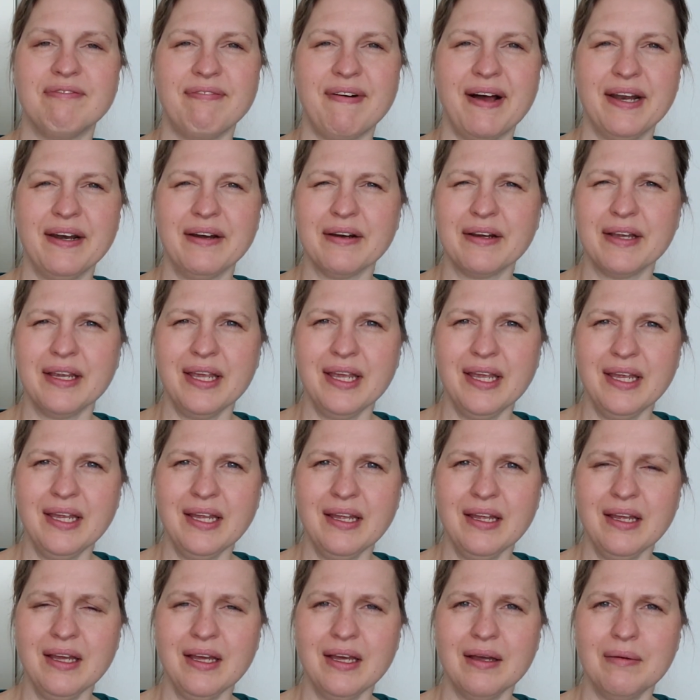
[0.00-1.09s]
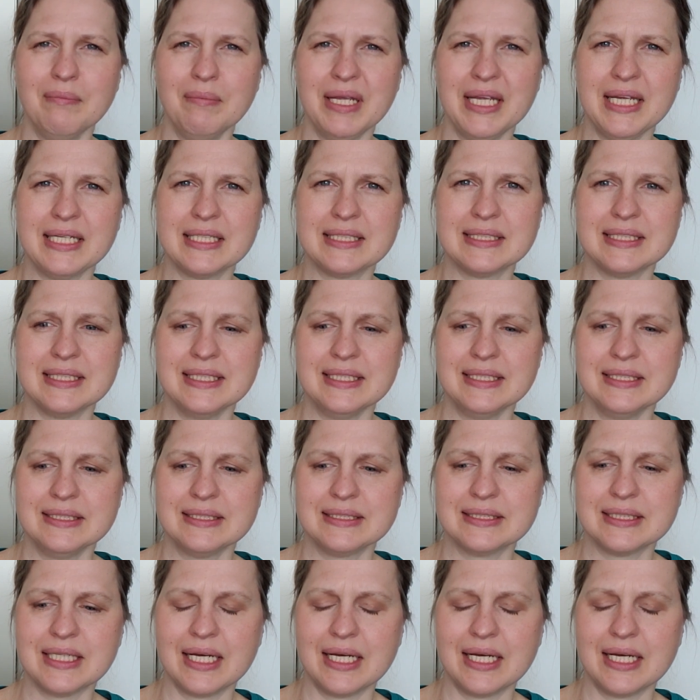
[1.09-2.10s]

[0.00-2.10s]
Fire King makes this,